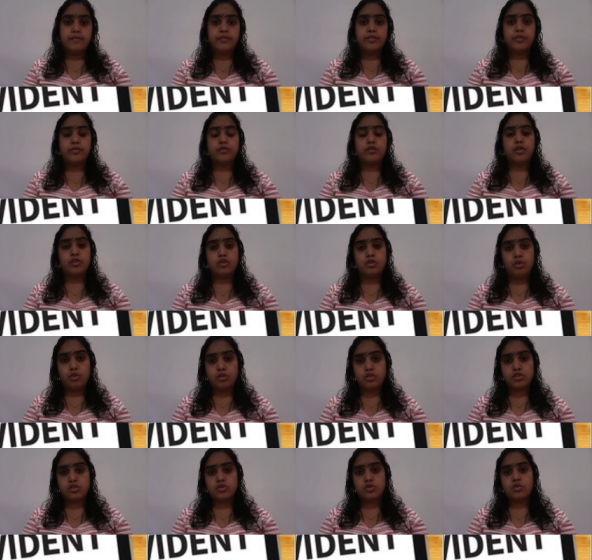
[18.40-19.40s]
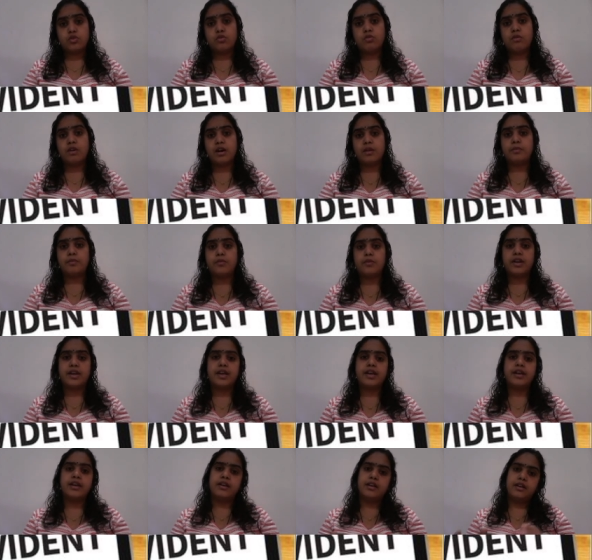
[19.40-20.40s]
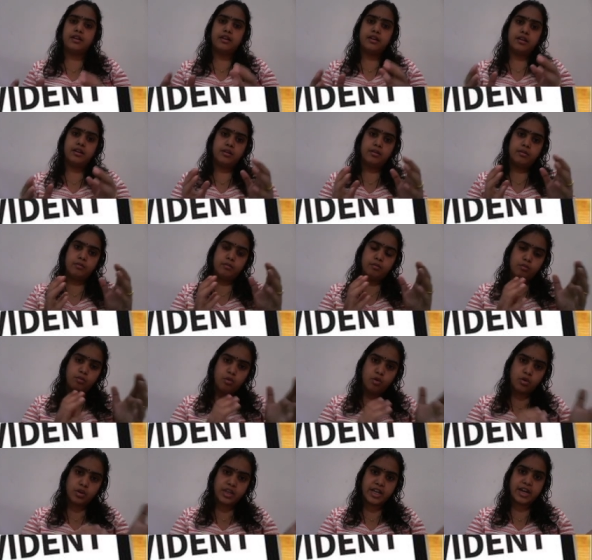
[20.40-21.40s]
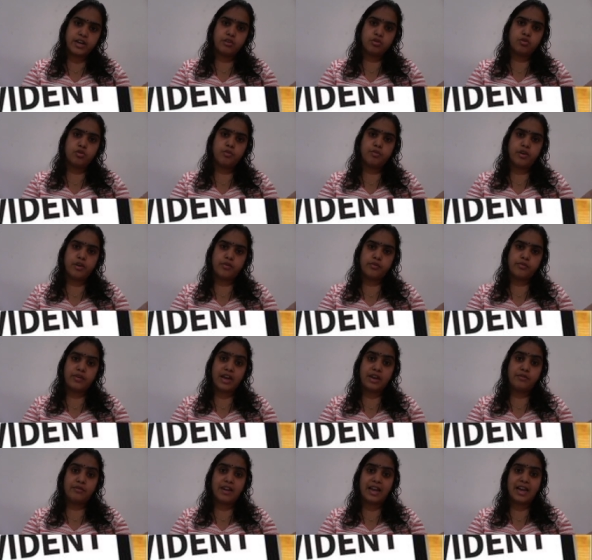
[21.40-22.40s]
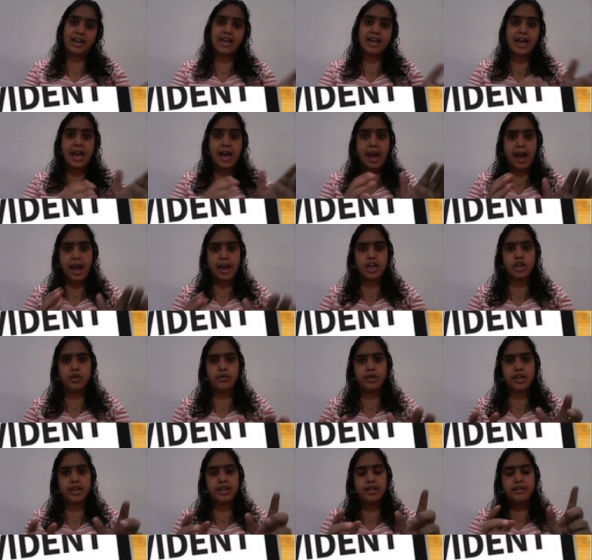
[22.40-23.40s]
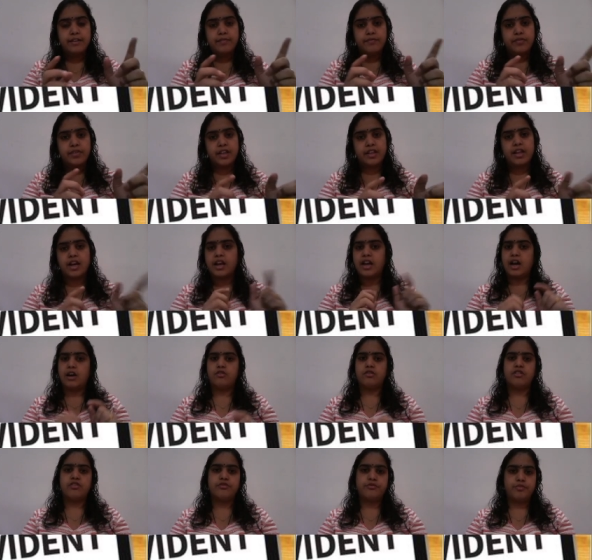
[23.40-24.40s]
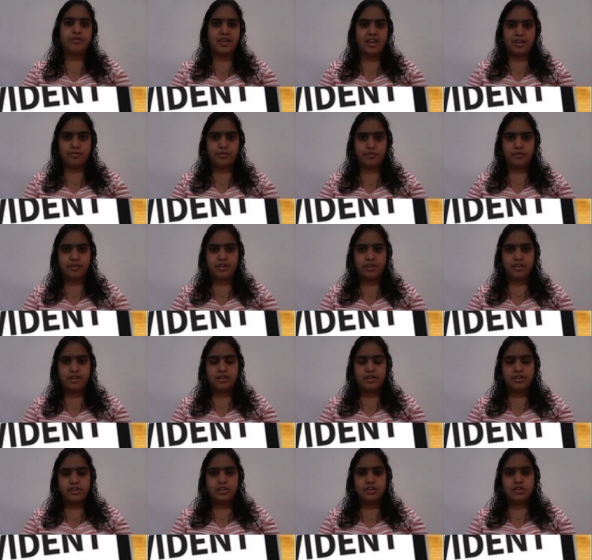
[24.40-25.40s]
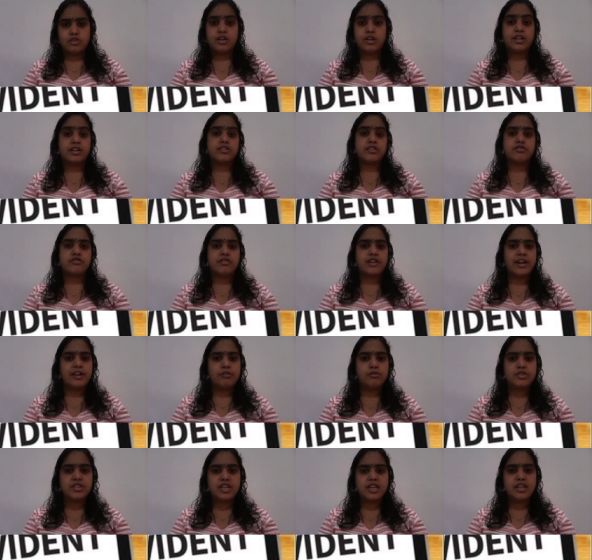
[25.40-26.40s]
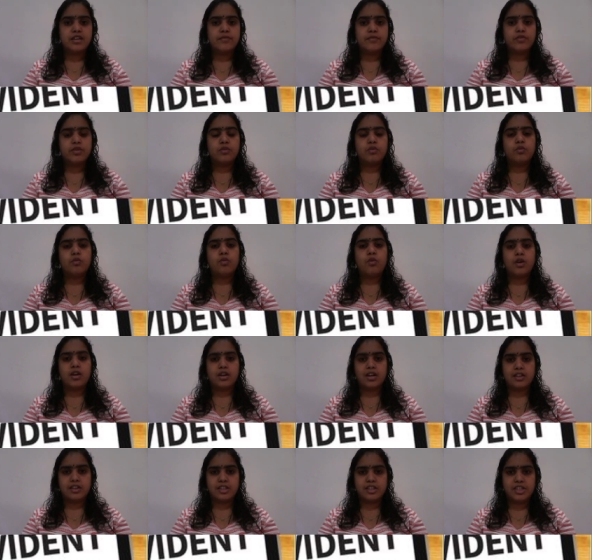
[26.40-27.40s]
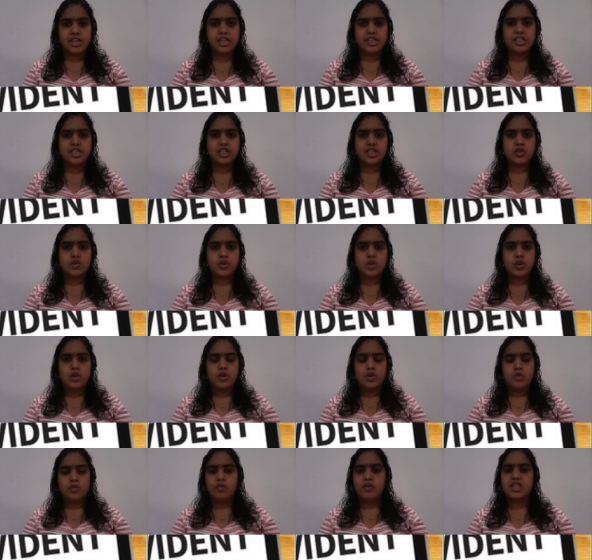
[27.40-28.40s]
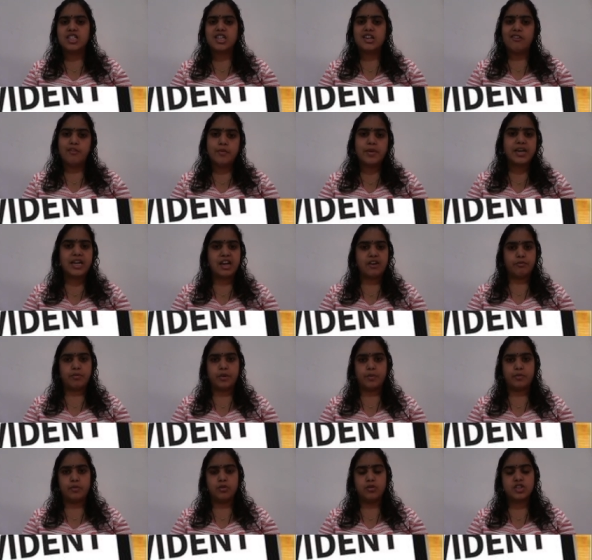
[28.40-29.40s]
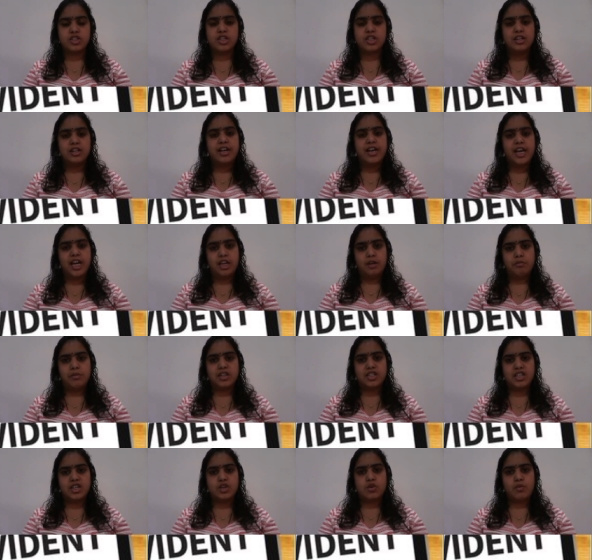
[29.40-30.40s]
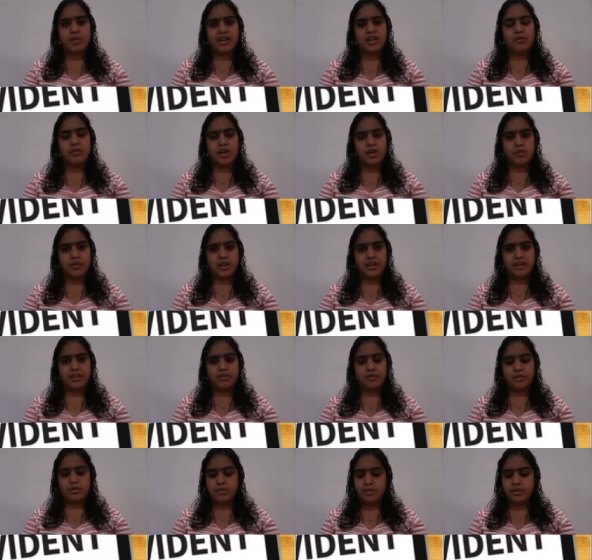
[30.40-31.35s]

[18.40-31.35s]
for those who are putting more than 2.5 lakh annually in account of PF. So let us try to see what are the changes which government have proposed in budget 21-22.